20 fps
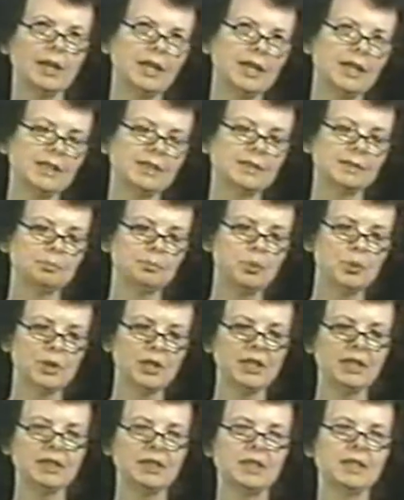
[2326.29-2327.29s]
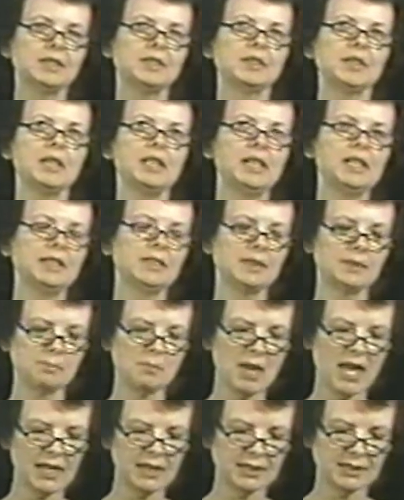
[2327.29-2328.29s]
is putting this in its
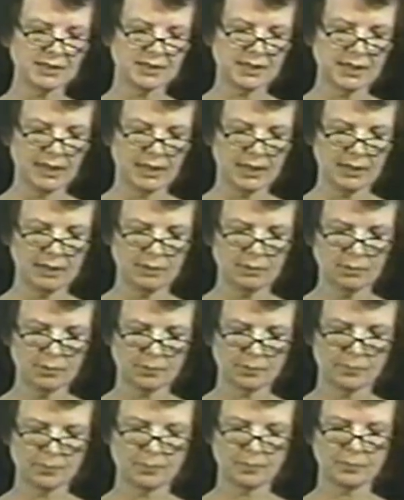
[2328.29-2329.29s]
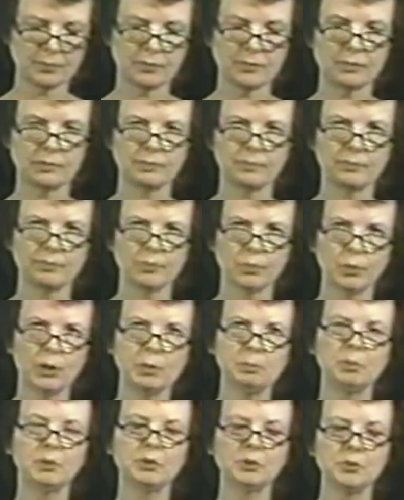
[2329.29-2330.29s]
magazine,
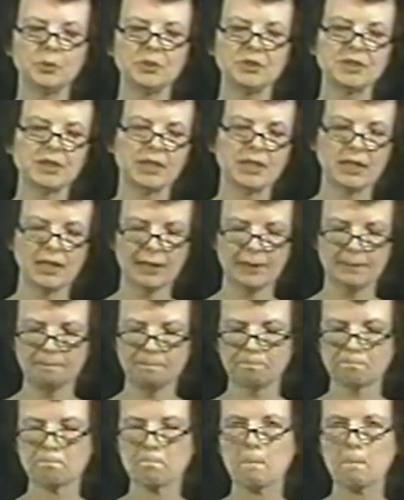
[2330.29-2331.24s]
reproducing it,